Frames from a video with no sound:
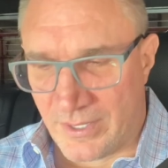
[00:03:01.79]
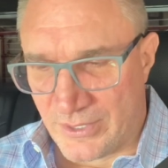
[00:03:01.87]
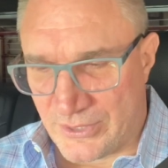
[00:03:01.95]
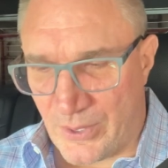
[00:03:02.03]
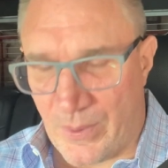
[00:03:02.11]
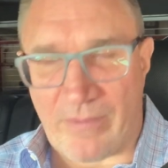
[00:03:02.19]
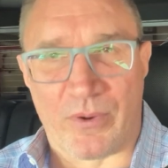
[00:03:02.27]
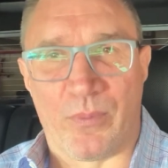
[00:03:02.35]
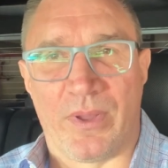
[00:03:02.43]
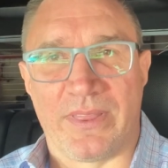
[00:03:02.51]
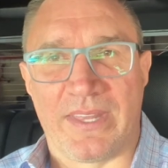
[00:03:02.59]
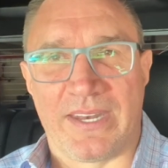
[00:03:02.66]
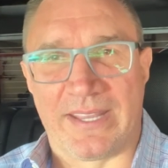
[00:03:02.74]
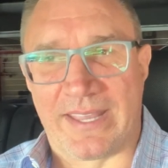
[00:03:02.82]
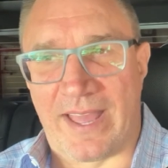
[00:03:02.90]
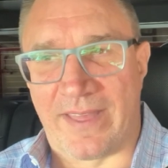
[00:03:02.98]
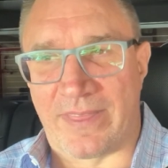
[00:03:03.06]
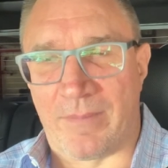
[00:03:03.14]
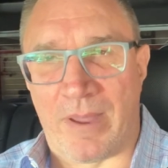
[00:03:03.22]
So everyone didn't
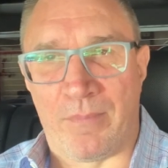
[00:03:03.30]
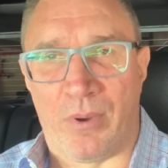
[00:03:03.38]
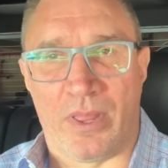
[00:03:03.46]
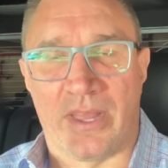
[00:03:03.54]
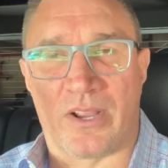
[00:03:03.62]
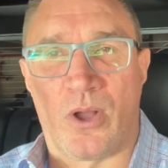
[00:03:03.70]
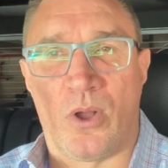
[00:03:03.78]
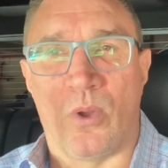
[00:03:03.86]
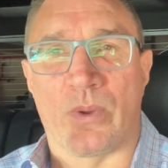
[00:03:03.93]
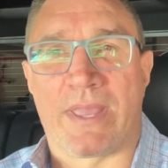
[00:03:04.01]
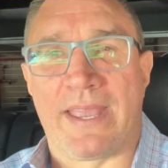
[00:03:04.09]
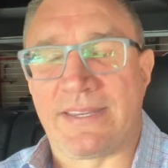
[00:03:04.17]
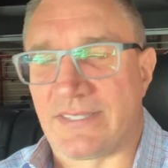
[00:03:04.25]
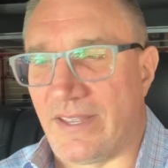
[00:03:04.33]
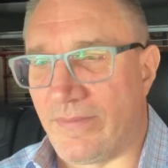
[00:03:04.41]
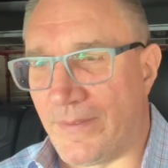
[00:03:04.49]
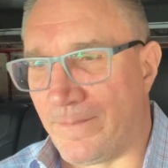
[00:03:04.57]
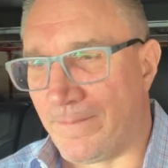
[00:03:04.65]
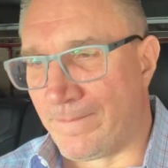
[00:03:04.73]
get them. I bought like a whole case of
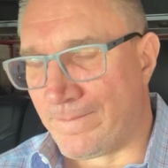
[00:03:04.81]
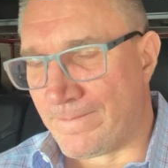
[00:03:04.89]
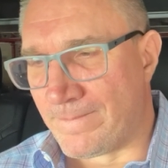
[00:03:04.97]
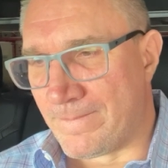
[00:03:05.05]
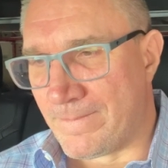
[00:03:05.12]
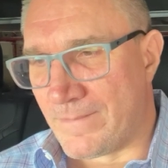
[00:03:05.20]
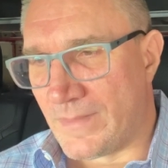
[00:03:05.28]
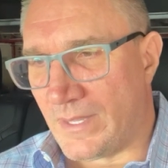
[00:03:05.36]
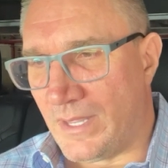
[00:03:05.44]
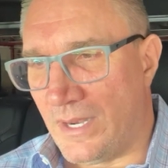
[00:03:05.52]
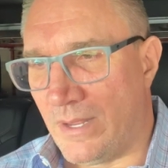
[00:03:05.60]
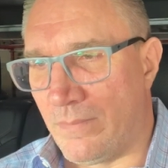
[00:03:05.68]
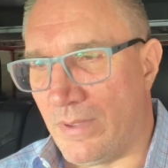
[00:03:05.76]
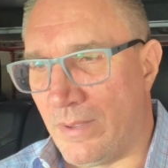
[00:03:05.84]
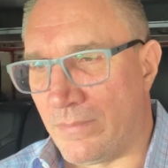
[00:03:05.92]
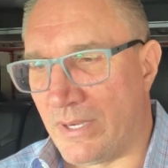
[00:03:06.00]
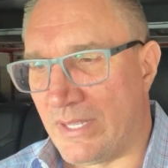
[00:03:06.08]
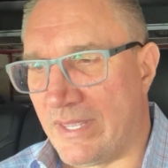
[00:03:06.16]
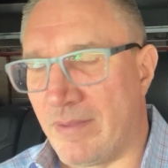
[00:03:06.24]
them. And I'm, I'm
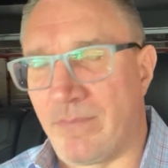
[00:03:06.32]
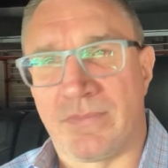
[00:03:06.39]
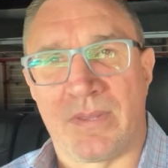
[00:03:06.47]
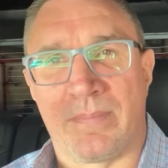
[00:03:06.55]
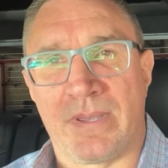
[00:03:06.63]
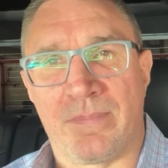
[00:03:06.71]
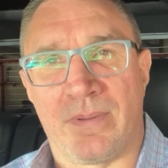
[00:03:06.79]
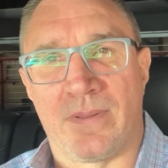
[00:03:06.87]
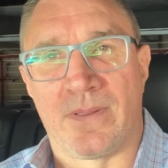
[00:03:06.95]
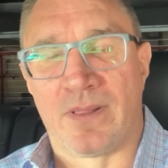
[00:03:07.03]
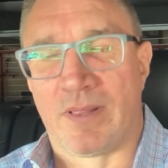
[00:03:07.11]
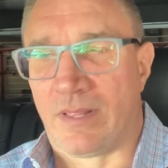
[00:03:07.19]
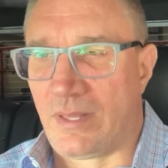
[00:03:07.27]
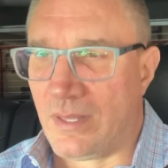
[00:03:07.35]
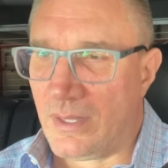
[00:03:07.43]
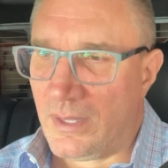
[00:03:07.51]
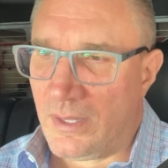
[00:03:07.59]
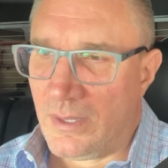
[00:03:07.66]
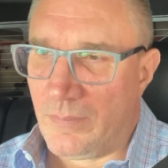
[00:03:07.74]
going to give them to people
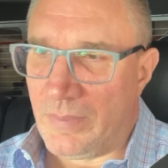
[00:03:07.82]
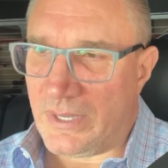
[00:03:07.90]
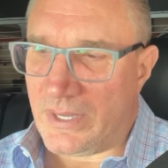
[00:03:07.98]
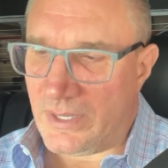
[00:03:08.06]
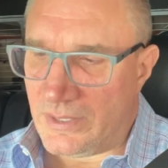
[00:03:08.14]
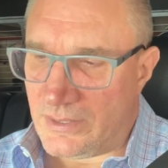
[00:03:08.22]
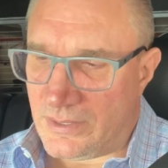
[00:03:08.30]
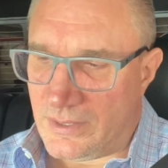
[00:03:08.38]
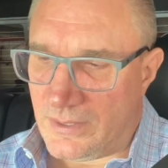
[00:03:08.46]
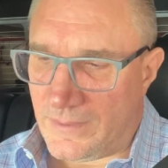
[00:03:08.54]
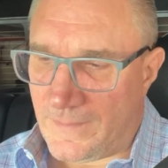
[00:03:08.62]
because